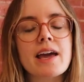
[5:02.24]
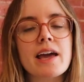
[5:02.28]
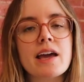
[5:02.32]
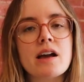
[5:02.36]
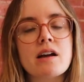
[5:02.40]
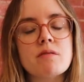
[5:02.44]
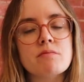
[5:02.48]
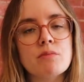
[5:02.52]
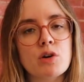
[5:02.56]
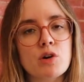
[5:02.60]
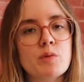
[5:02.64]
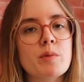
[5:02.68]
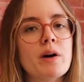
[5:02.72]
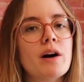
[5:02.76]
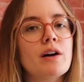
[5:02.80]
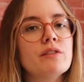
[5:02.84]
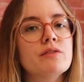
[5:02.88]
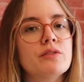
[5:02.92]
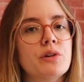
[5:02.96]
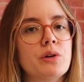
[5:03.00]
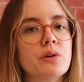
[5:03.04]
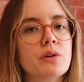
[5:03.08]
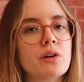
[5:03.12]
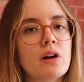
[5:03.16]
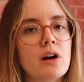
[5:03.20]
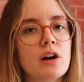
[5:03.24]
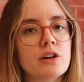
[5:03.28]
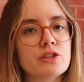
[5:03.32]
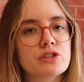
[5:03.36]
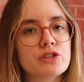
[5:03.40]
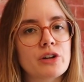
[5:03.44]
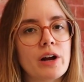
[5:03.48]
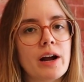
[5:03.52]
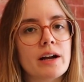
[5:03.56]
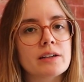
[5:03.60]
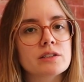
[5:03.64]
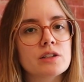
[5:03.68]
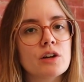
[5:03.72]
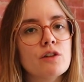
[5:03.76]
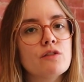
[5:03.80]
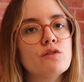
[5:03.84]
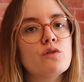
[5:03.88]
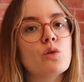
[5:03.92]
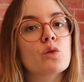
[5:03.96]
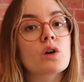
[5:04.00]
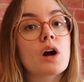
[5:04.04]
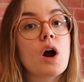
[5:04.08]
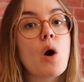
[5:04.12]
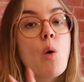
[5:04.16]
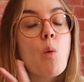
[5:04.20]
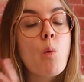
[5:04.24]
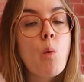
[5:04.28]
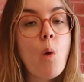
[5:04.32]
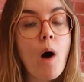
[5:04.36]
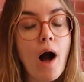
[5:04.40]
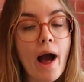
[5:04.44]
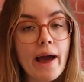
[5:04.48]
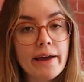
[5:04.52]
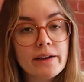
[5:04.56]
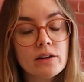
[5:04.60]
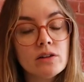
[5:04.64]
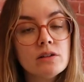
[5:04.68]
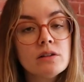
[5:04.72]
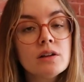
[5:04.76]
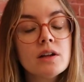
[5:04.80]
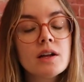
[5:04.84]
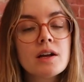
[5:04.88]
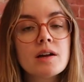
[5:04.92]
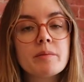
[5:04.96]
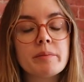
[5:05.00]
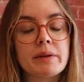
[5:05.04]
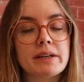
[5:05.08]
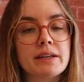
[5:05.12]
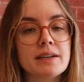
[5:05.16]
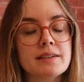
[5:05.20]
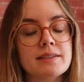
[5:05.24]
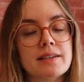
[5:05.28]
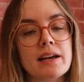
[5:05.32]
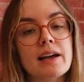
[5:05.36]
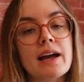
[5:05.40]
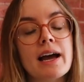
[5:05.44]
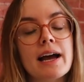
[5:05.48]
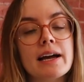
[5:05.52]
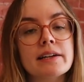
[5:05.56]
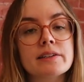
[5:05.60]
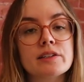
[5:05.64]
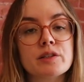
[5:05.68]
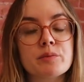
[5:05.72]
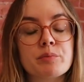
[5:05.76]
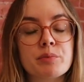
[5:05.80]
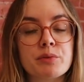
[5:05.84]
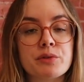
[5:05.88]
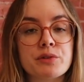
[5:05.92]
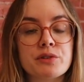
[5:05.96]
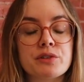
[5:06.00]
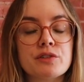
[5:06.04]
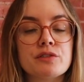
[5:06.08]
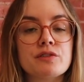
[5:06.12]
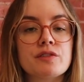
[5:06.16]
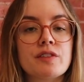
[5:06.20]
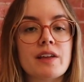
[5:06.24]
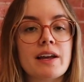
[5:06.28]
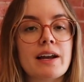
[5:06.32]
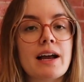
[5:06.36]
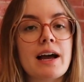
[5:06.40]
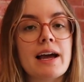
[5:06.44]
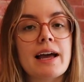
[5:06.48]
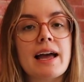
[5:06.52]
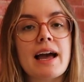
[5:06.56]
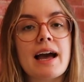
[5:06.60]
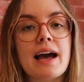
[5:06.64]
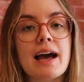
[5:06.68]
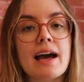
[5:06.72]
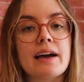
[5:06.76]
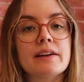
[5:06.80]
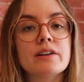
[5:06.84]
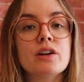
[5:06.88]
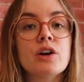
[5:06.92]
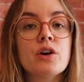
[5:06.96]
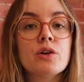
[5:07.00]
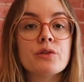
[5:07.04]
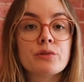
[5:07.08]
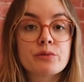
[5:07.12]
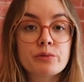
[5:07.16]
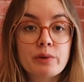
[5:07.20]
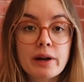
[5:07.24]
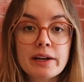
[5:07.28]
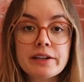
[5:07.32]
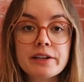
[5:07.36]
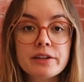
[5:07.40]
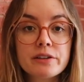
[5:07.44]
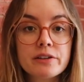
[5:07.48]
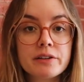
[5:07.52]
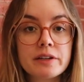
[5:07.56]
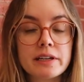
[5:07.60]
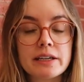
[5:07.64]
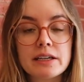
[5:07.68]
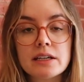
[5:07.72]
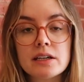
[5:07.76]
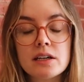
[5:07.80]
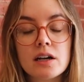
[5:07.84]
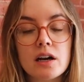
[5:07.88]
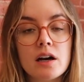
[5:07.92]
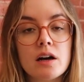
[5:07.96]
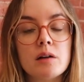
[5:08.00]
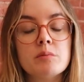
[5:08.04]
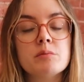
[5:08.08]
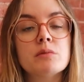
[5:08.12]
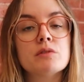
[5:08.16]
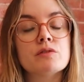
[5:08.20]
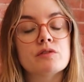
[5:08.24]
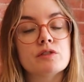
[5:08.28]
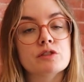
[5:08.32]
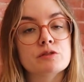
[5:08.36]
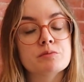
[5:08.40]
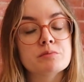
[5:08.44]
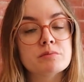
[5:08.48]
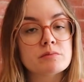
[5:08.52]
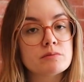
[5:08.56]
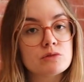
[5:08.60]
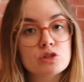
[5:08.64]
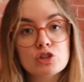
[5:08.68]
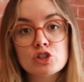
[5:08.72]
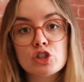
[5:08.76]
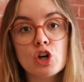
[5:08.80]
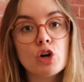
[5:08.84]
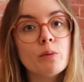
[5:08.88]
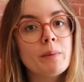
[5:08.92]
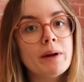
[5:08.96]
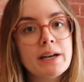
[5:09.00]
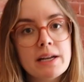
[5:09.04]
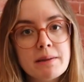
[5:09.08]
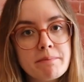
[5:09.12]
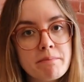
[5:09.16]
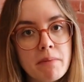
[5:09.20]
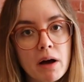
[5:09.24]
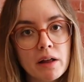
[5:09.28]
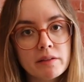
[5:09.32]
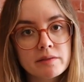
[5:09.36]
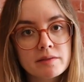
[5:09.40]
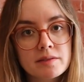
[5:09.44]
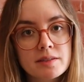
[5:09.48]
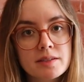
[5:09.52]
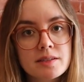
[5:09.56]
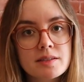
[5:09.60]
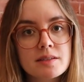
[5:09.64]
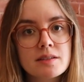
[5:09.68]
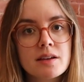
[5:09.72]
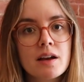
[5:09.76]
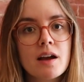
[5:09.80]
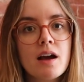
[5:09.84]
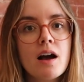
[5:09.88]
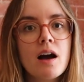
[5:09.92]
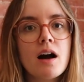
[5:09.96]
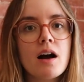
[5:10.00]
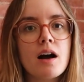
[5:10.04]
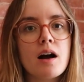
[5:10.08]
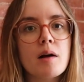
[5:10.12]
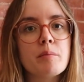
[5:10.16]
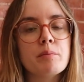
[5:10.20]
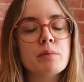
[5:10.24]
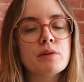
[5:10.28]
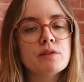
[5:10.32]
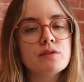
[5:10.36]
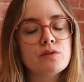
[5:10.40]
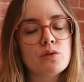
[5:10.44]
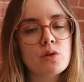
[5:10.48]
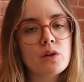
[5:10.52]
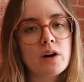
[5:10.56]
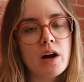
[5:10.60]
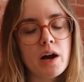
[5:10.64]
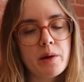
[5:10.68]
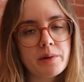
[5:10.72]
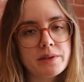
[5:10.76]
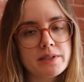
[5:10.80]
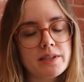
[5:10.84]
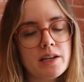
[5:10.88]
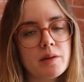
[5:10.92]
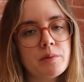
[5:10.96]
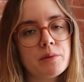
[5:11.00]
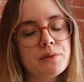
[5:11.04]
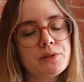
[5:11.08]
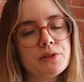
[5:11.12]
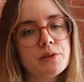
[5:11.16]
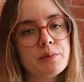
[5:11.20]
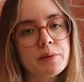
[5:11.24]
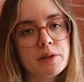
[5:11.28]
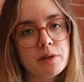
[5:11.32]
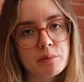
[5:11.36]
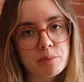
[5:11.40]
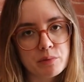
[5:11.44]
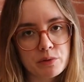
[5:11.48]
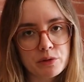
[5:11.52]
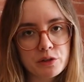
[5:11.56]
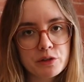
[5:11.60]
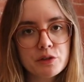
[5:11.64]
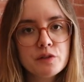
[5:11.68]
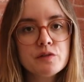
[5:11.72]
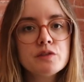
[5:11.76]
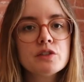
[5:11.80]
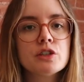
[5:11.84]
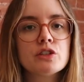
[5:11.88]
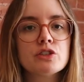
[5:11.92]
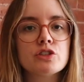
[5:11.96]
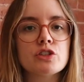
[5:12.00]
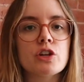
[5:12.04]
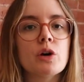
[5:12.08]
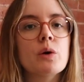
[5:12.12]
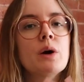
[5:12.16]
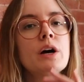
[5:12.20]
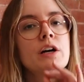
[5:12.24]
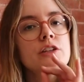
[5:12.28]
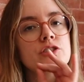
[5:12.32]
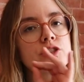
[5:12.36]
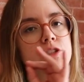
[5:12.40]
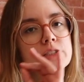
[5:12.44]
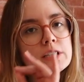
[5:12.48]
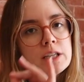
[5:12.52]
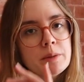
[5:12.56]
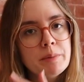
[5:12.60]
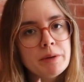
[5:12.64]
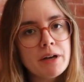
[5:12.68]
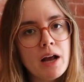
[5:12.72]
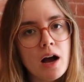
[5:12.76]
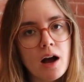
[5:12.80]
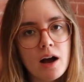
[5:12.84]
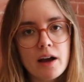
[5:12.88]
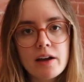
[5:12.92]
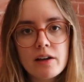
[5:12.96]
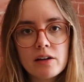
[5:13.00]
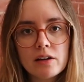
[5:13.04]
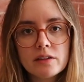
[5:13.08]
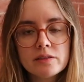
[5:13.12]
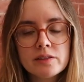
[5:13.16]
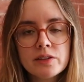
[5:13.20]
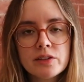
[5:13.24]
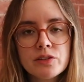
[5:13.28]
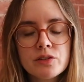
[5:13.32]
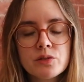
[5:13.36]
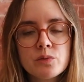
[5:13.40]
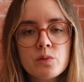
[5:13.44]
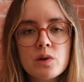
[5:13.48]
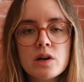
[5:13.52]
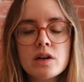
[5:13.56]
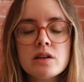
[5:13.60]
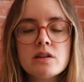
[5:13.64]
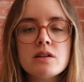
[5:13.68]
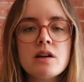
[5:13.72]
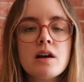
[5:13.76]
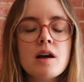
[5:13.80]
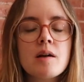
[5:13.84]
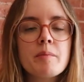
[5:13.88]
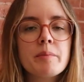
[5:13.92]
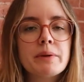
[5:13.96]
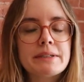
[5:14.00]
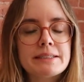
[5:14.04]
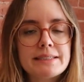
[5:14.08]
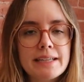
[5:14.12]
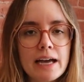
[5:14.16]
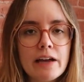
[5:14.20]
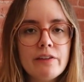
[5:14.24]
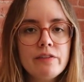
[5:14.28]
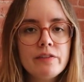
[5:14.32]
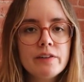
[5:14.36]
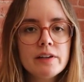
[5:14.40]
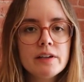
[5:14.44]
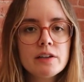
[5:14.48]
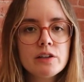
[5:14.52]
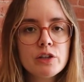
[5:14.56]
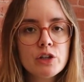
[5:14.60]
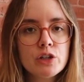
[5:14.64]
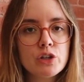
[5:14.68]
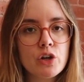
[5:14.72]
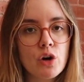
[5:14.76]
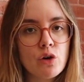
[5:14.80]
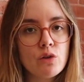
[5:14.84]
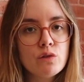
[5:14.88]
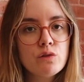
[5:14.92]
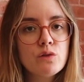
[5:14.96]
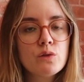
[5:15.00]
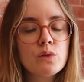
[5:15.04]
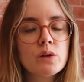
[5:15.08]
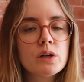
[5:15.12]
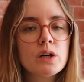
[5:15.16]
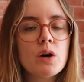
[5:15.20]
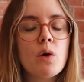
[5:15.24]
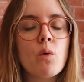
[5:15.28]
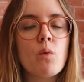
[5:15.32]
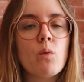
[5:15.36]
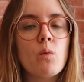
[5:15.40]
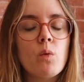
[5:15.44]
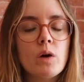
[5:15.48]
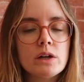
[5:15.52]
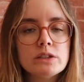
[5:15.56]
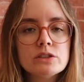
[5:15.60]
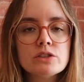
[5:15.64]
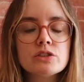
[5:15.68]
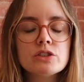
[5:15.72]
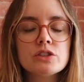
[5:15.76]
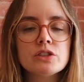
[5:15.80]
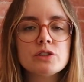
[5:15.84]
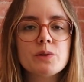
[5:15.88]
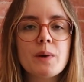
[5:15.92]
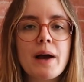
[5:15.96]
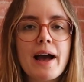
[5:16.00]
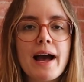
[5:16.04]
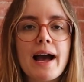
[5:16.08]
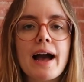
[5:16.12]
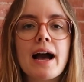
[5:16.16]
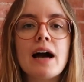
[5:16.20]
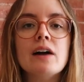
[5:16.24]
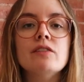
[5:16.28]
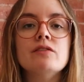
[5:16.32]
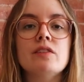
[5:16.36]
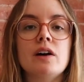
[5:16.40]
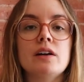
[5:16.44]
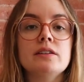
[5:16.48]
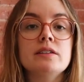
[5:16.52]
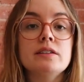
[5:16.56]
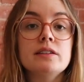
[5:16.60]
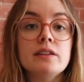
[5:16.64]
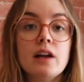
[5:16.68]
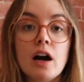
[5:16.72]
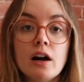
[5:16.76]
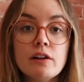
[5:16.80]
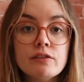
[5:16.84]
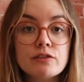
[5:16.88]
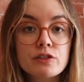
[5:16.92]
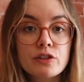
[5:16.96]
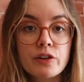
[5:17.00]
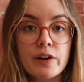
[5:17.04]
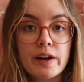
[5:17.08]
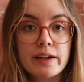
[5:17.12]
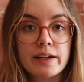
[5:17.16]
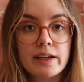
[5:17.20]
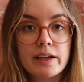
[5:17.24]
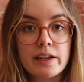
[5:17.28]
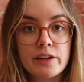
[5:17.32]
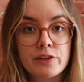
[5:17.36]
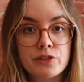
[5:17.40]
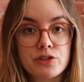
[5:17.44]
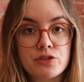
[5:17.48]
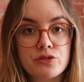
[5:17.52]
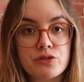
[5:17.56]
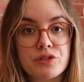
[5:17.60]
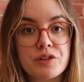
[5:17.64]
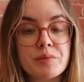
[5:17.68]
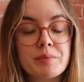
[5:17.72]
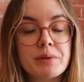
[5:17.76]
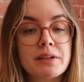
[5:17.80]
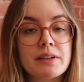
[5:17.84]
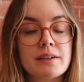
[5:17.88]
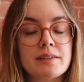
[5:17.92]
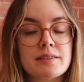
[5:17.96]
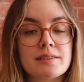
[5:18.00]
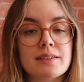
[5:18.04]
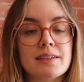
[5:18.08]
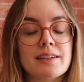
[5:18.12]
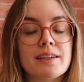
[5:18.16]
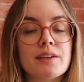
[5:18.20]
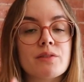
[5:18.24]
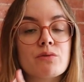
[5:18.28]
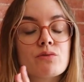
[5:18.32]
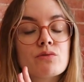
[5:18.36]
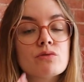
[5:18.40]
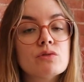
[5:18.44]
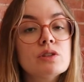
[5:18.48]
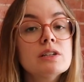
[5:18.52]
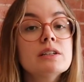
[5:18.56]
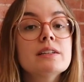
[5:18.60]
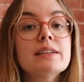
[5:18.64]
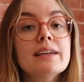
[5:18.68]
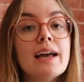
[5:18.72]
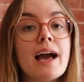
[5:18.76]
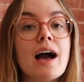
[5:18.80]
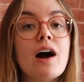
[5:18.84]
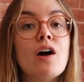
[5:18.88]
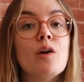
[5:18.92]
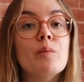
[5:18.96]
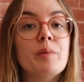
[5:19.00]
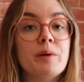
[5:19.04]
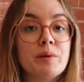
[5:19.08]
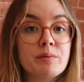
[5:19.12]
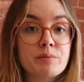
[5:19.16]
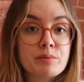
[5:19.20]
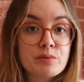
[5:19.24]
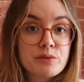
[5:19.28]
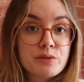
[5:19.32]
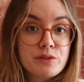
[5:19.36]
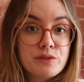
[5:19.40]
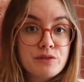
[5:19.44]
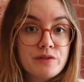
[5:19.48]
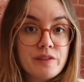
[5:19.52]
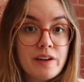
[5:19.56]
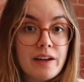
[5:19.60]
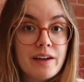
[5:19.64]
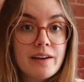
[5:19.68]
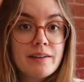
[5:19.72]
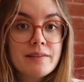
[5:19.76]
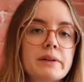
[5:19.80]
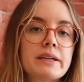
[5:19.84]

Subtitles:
a mobile phone contract for a while because I had to prove that I had regular income for so many months before I was able to be approved. So just keep an eye on this one, but definitely go for it once you have enough credit history because it can really help improve it.